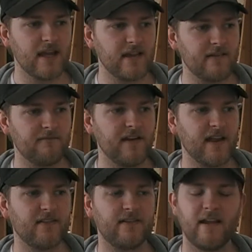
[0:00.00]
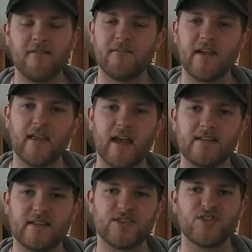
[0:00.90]
It affects nothing
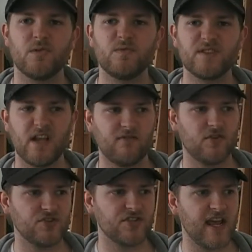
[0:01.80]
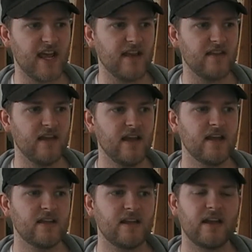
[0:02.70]
as it's so self-contained
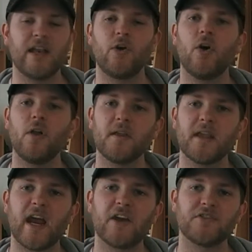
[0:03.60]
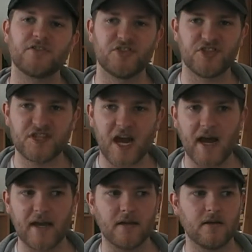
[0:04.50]
and all characters
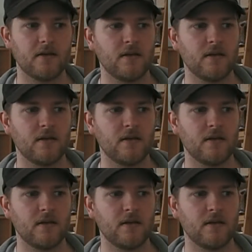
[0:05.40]
die.